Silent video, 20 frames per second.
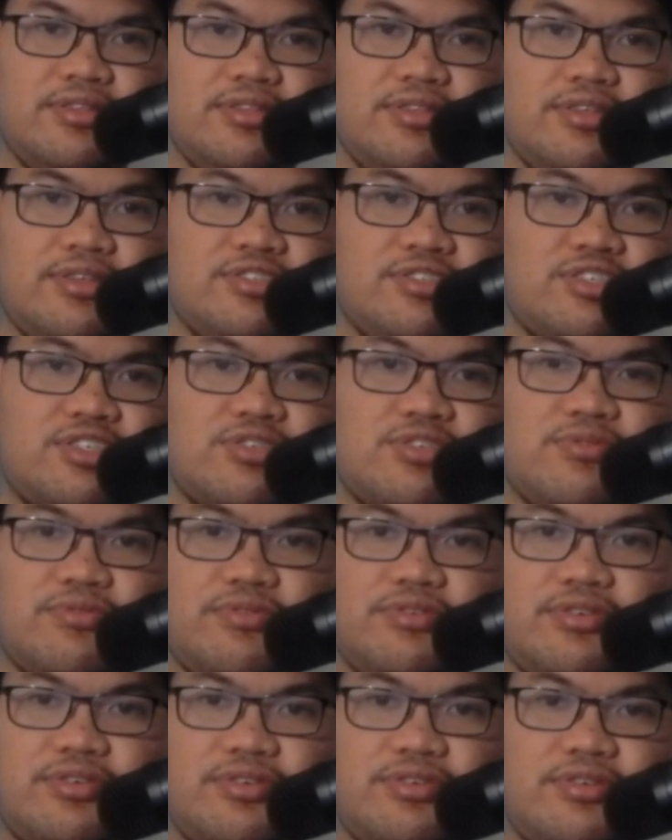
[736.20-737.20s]
They just
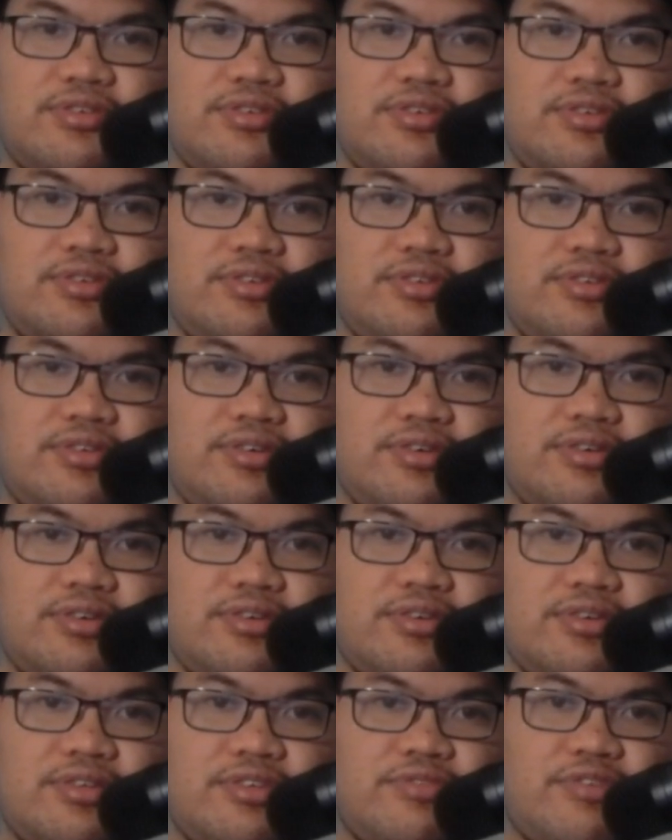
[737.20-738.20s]
look
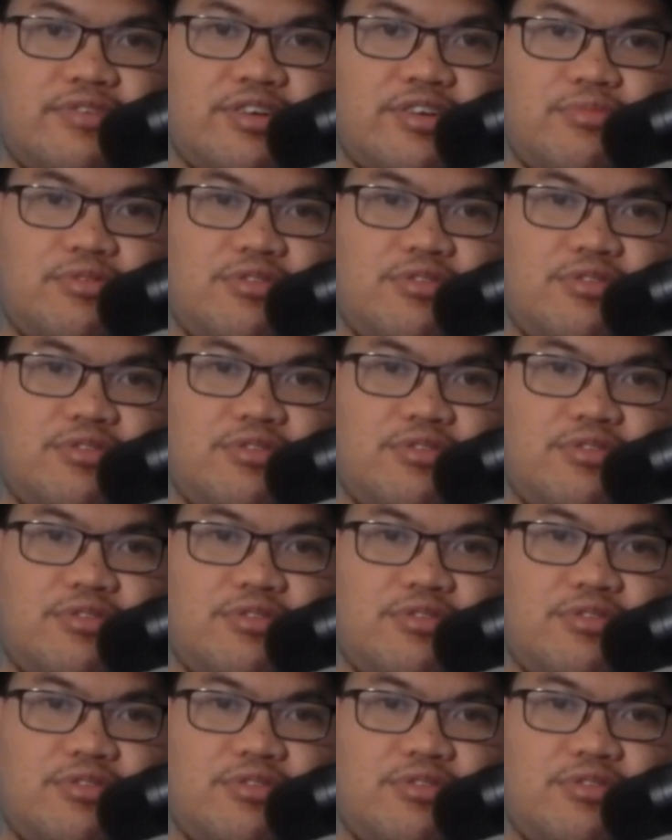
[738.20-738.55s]
incredible.